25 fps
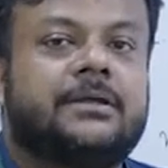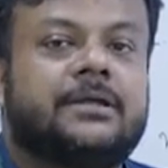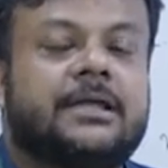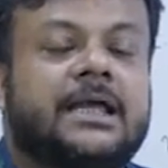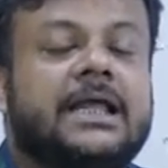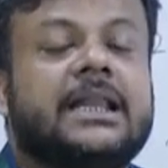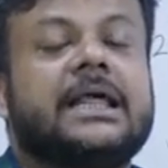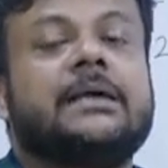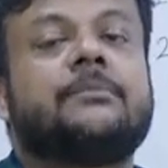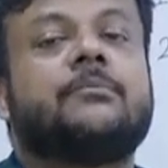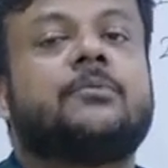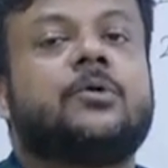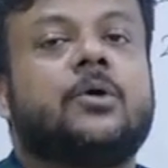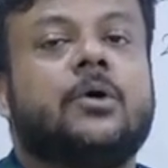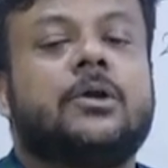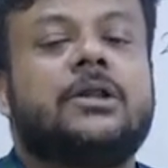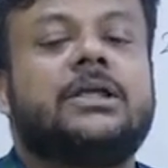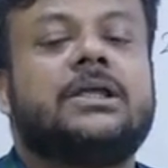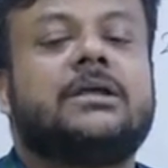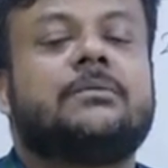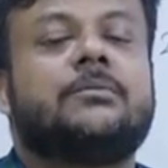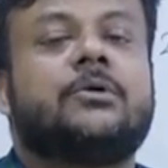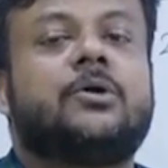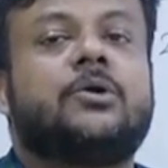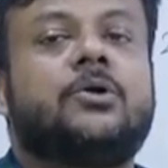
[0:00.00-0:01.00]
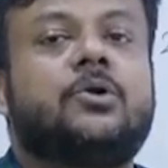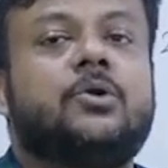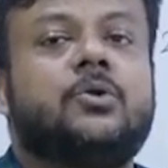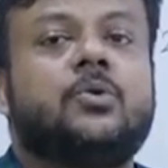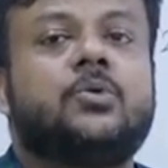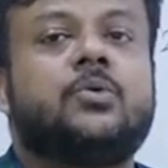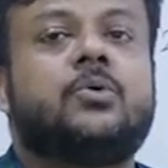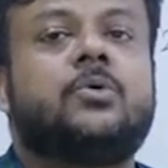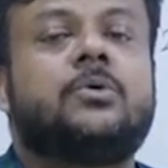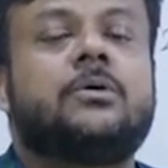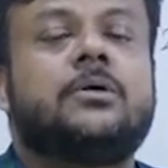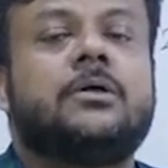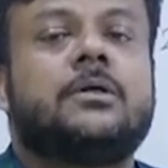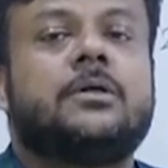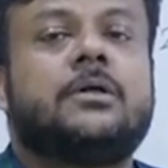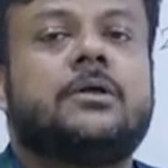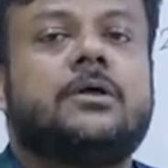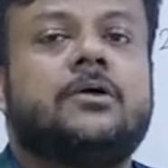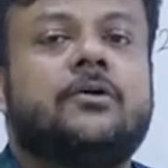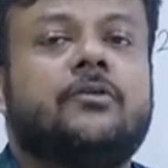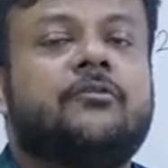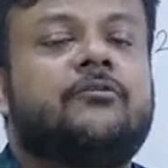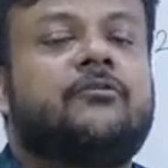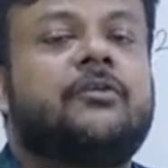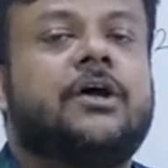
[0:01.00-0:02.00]
And I'm calling about
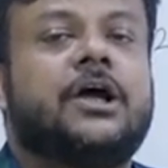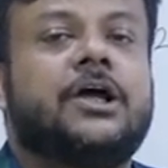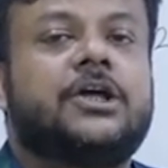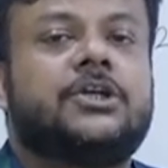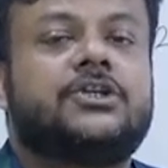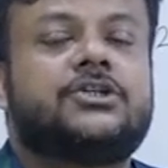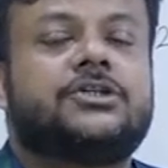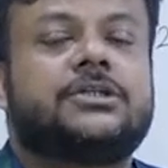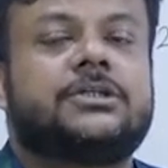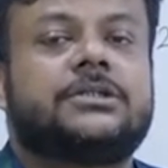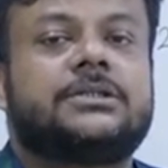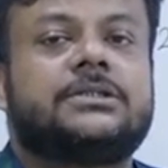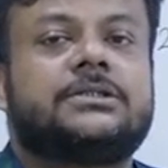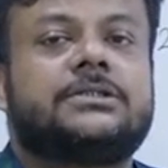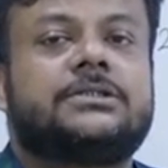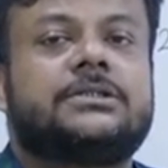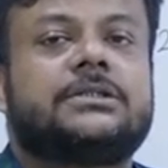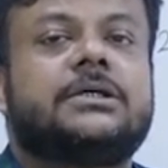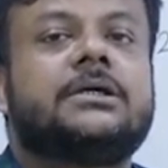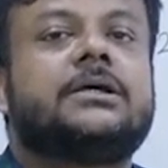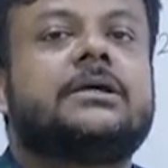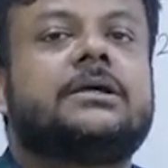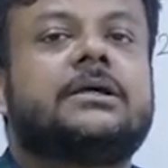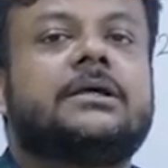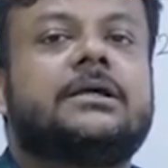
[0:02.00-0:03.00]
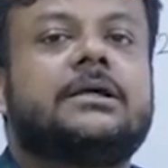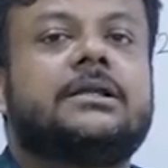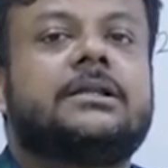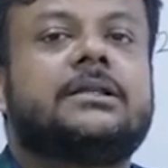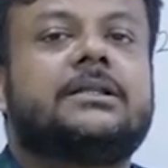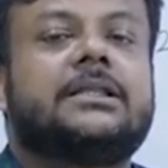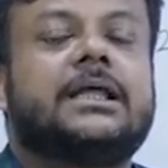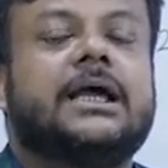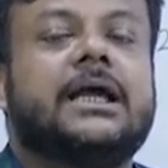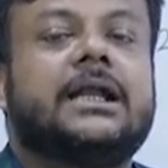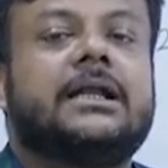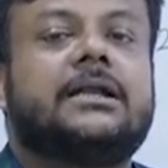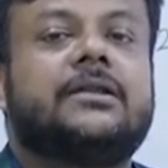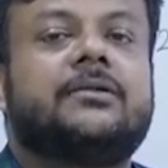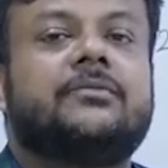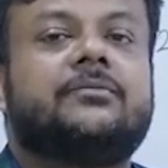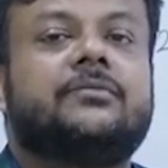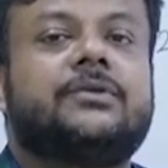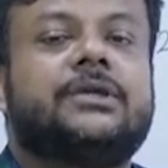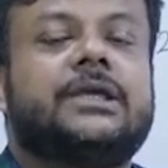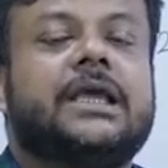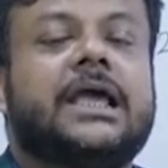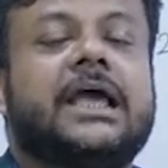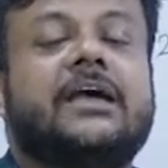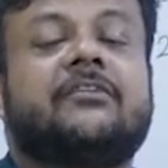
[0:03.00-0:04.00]
2 functions that
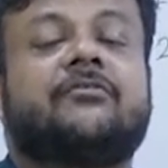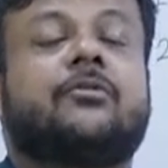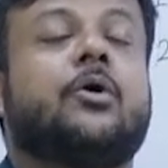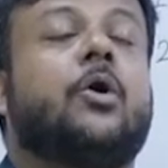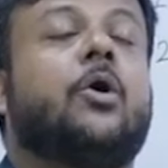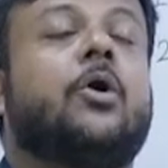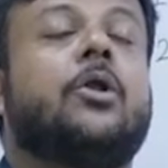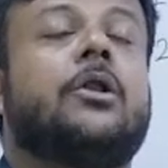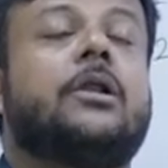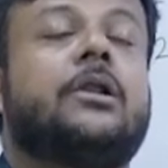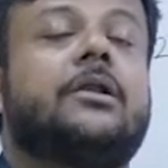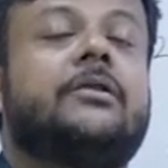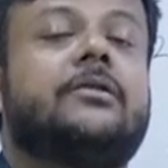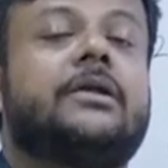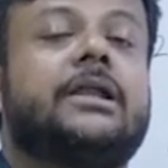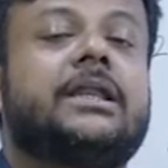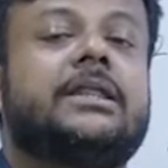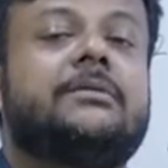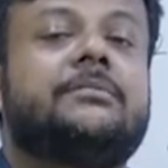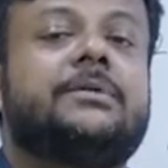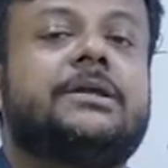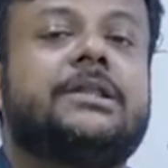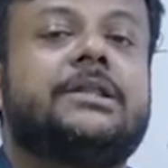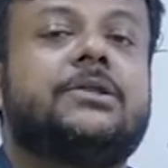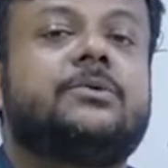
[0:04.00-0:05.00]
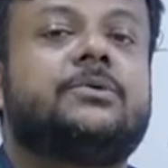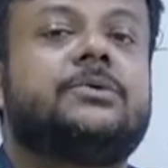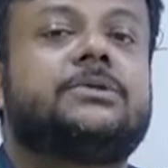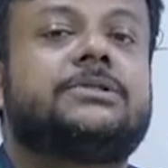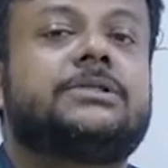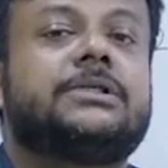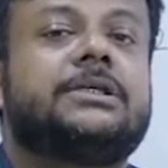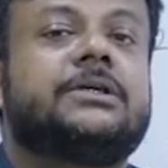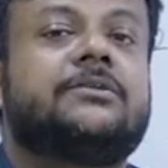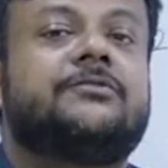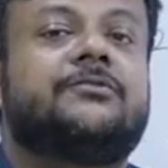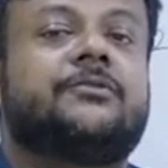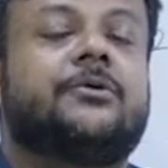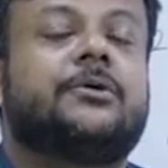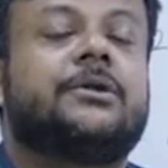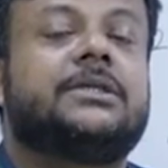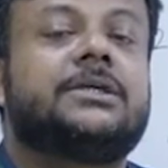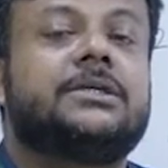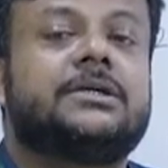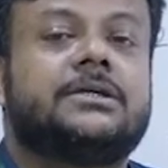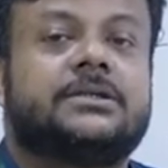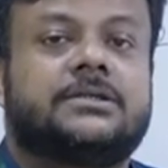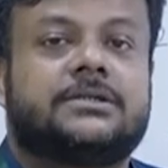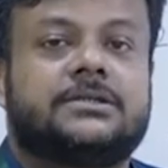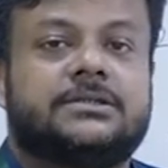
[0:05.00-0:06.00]
we have already been using for
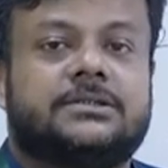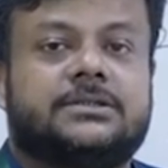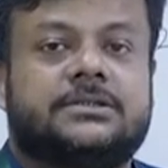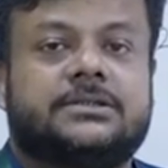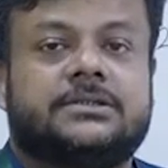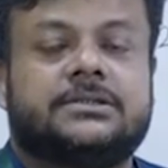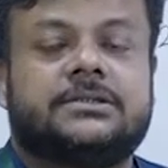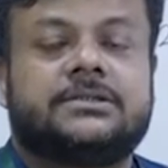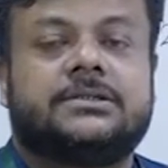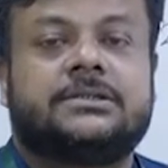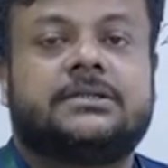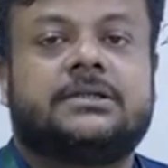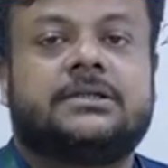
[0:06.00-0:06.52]
years.